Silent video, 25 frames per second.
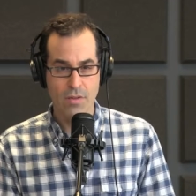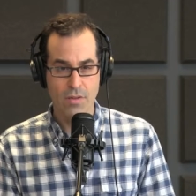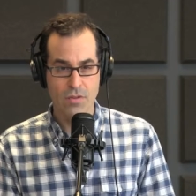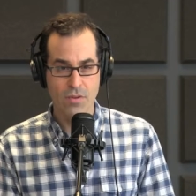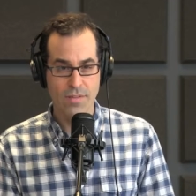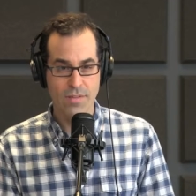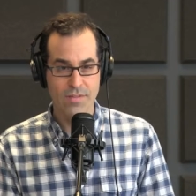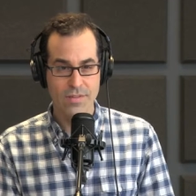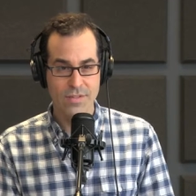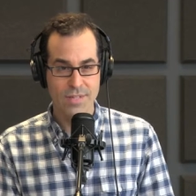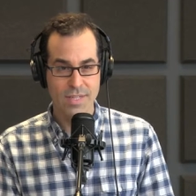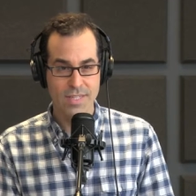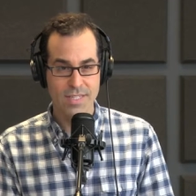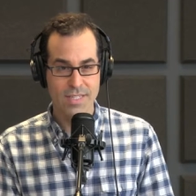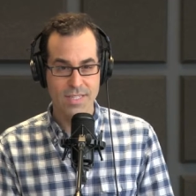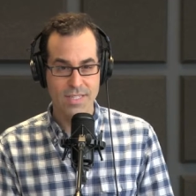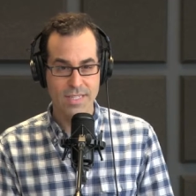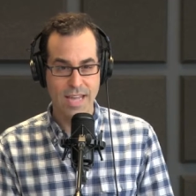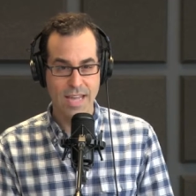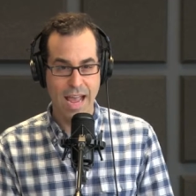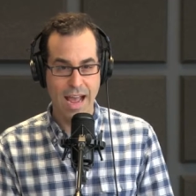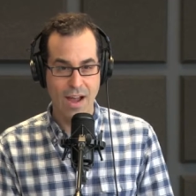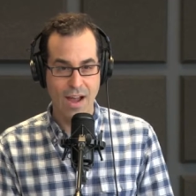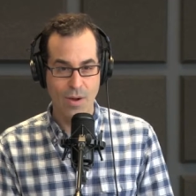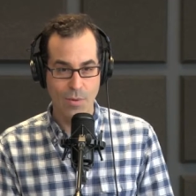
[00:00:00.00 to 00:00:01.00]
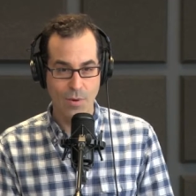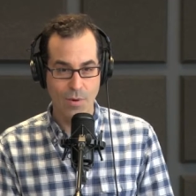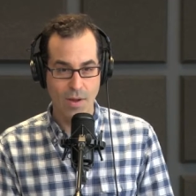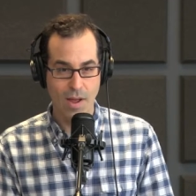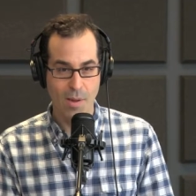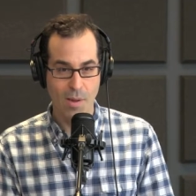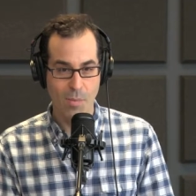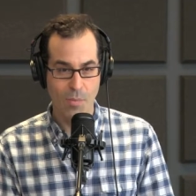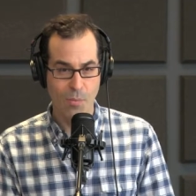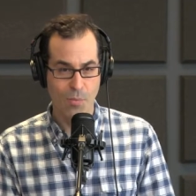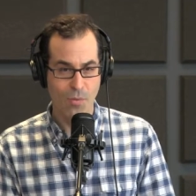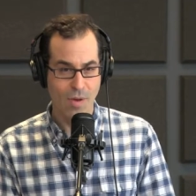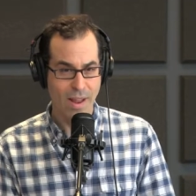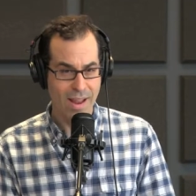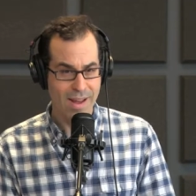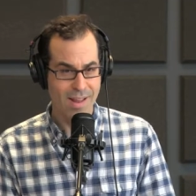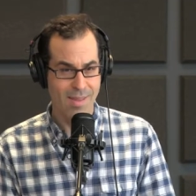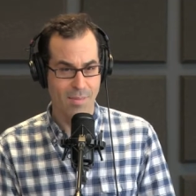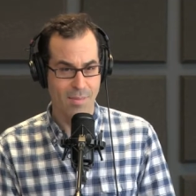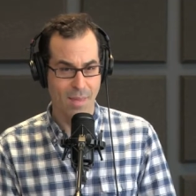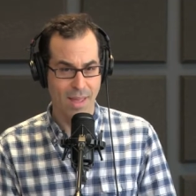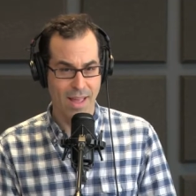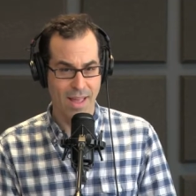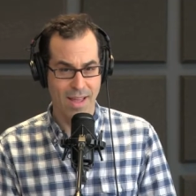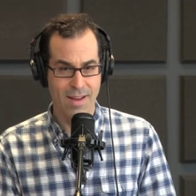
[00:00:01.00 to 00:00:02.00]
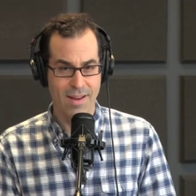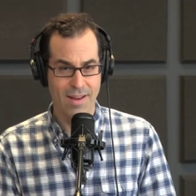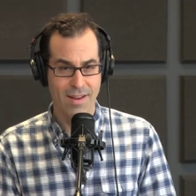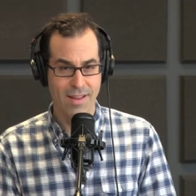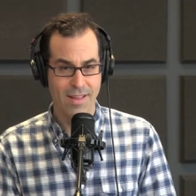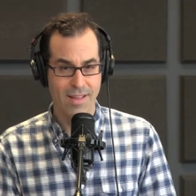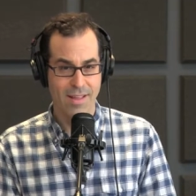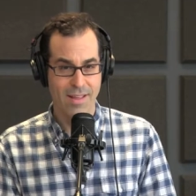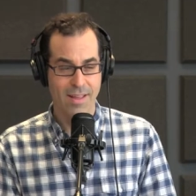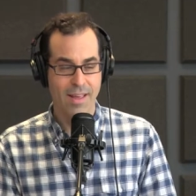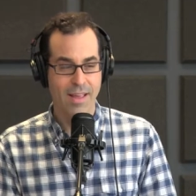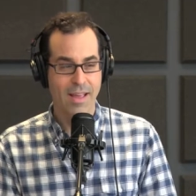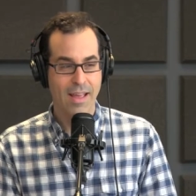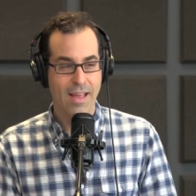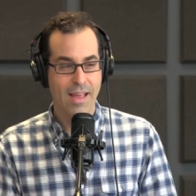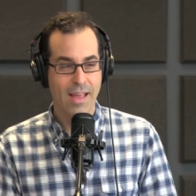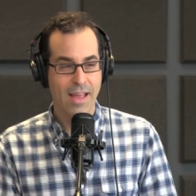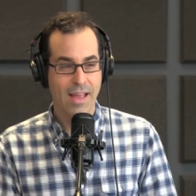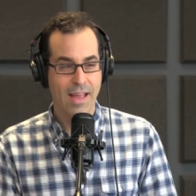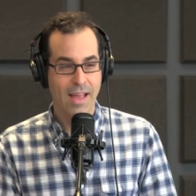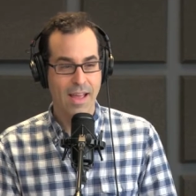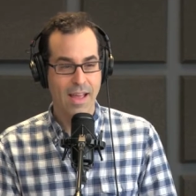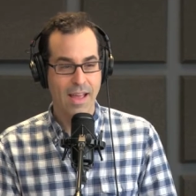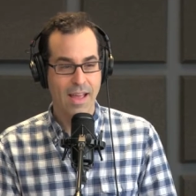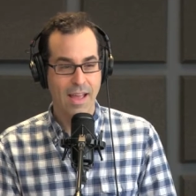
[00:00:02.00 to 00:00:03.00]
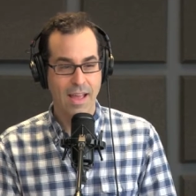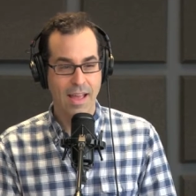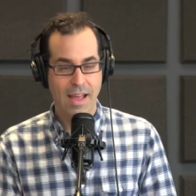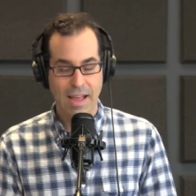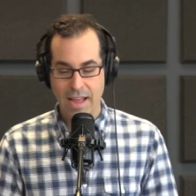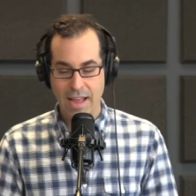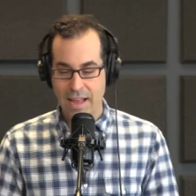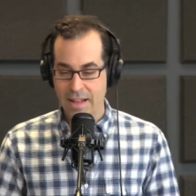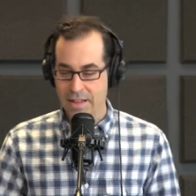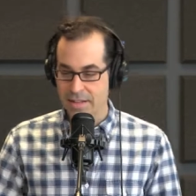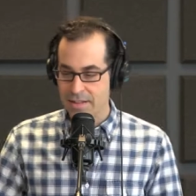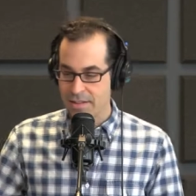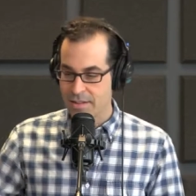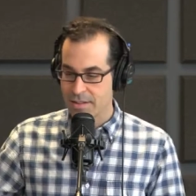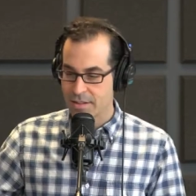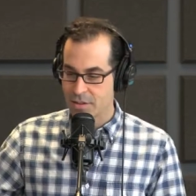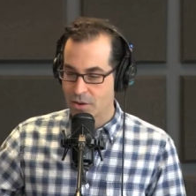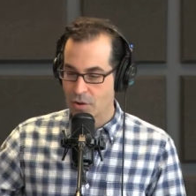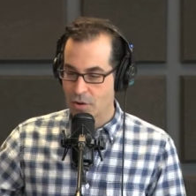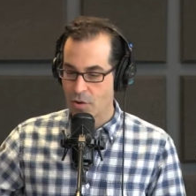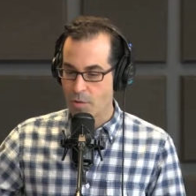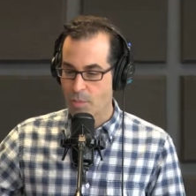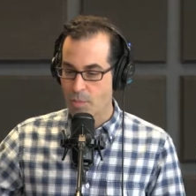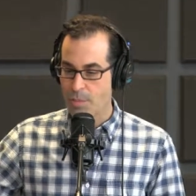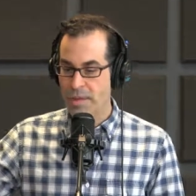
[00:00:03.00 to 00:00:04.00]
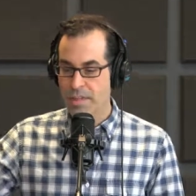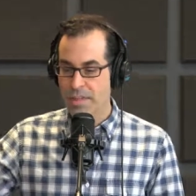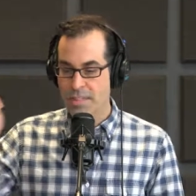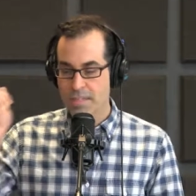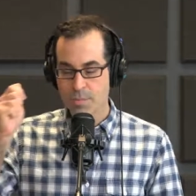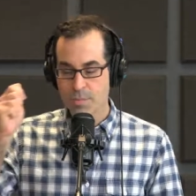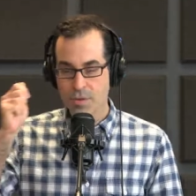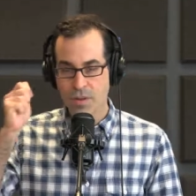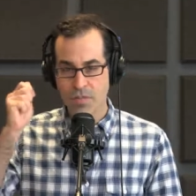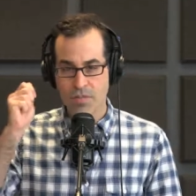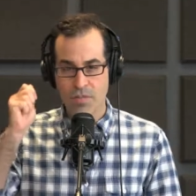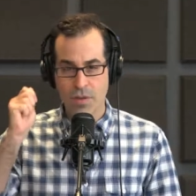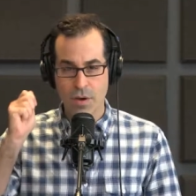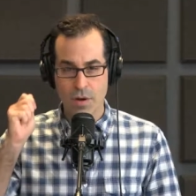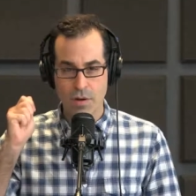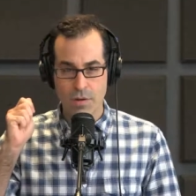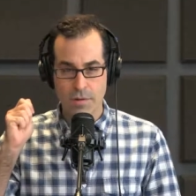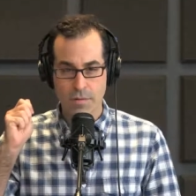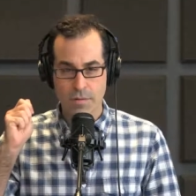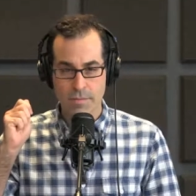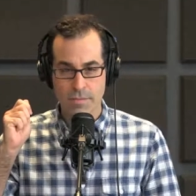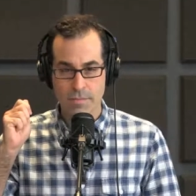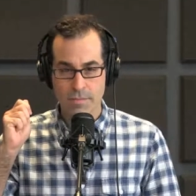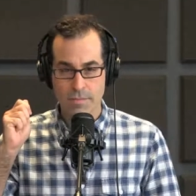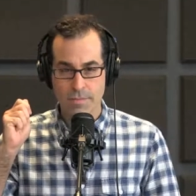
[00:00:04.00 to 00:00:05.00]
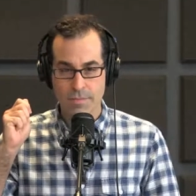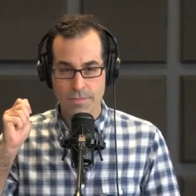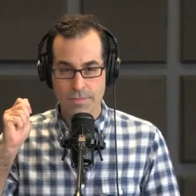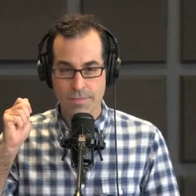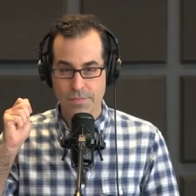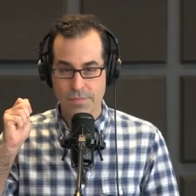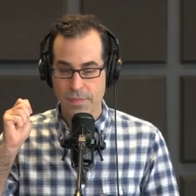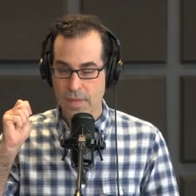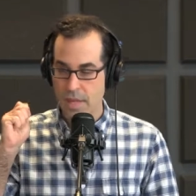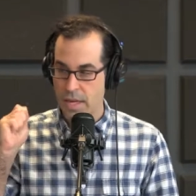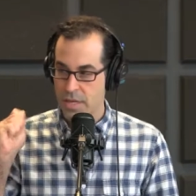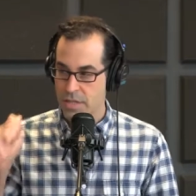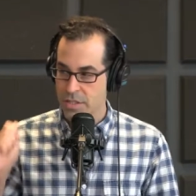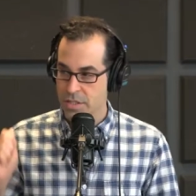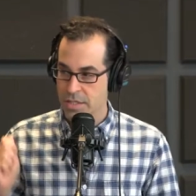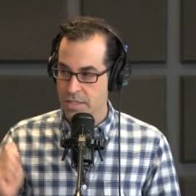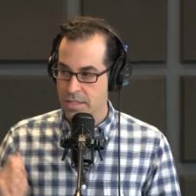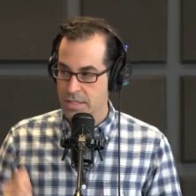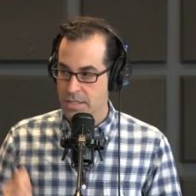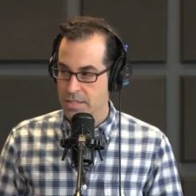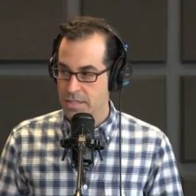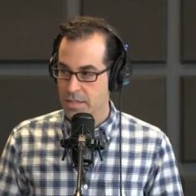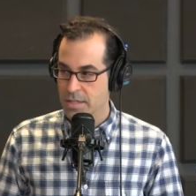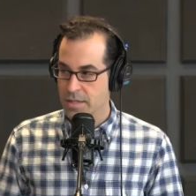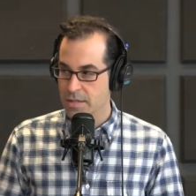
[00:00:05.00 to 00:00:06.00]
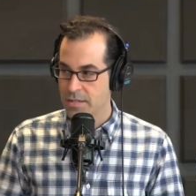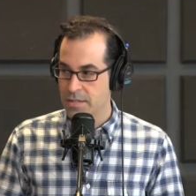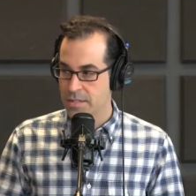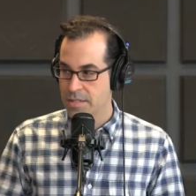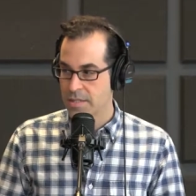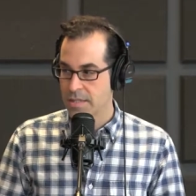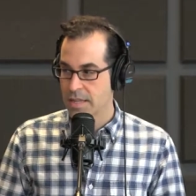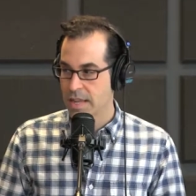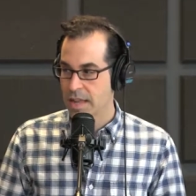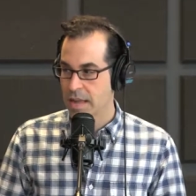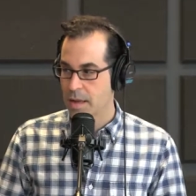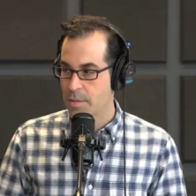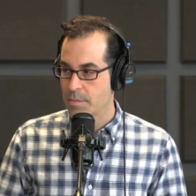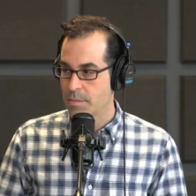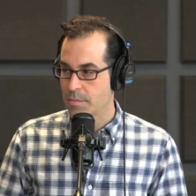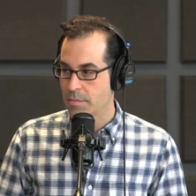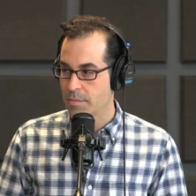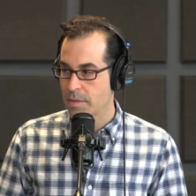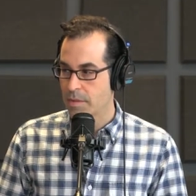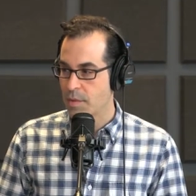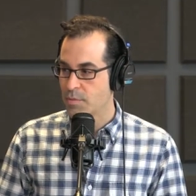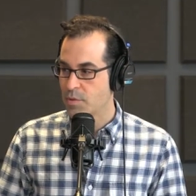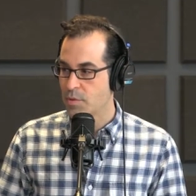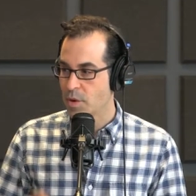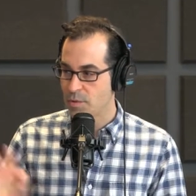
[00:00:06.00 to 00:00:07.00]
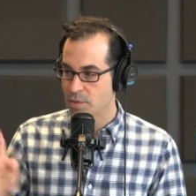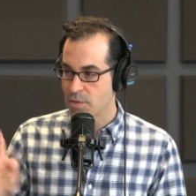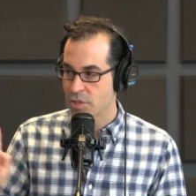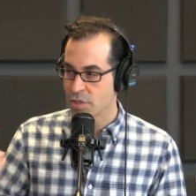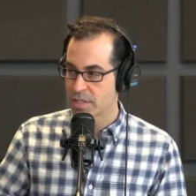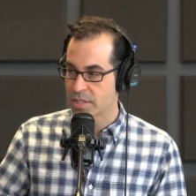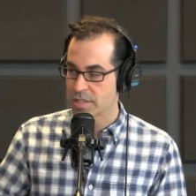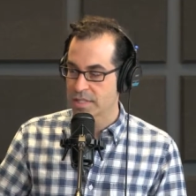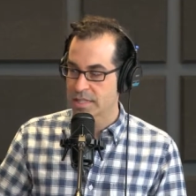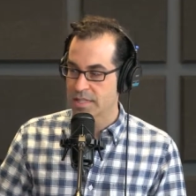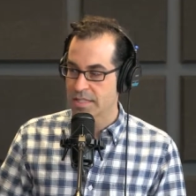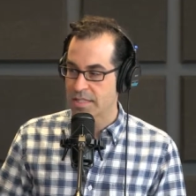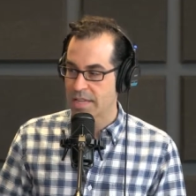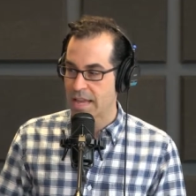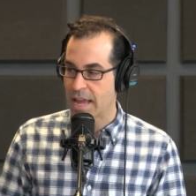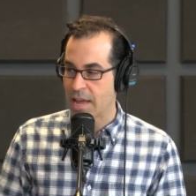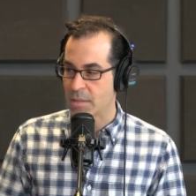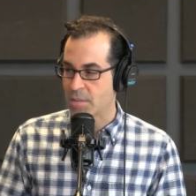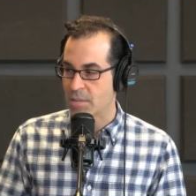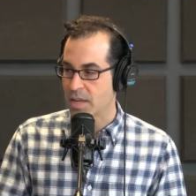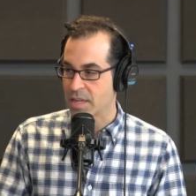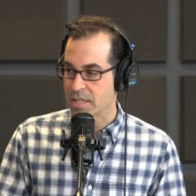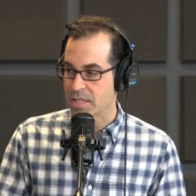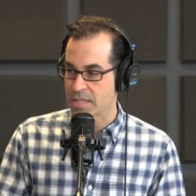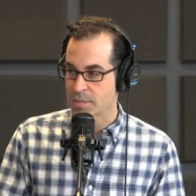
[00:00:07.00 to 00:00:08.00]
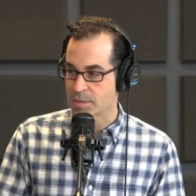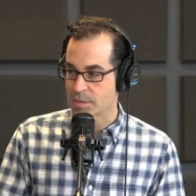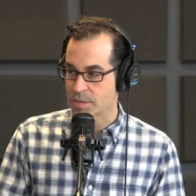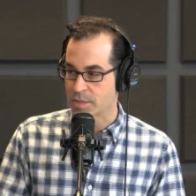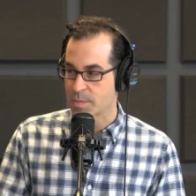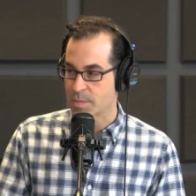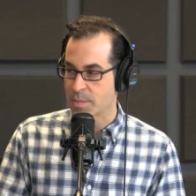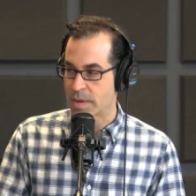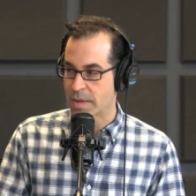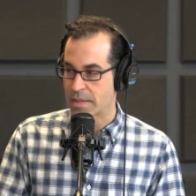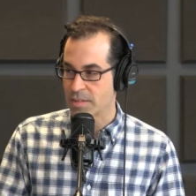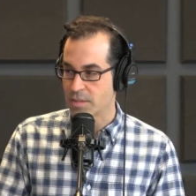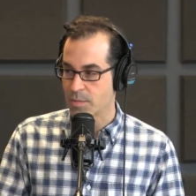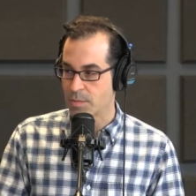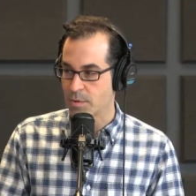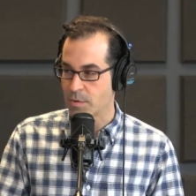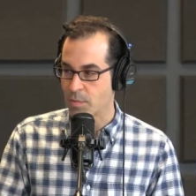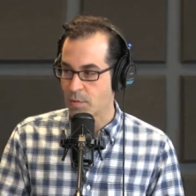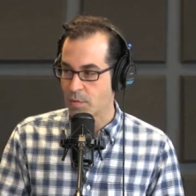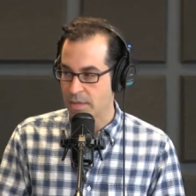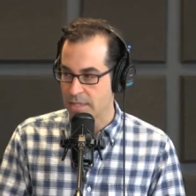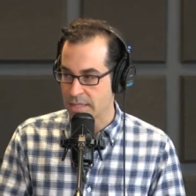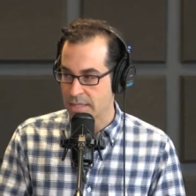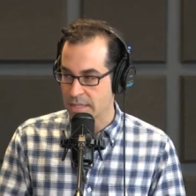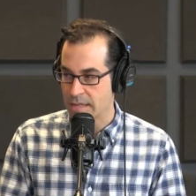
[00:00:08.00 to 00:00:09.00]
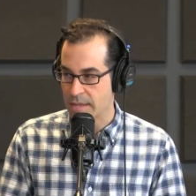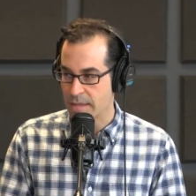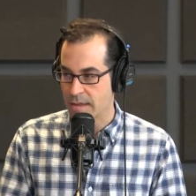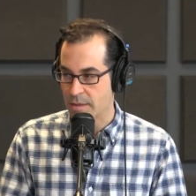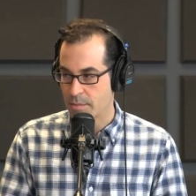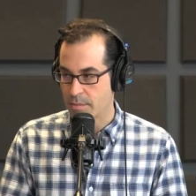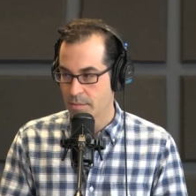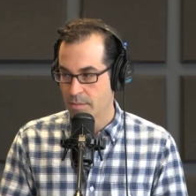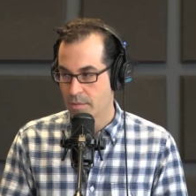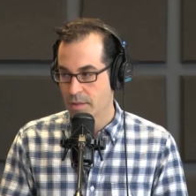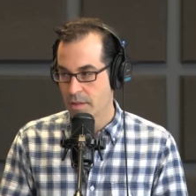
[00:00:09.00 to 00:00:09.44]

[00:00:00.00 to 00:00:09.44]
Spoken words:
driver's license out. I'm ready, man. And the girl picks up the phone, and she says, "Well, this is a Gap." I probably shouldn't say it's a Gap in case they want to sponsor, but it was the Gap.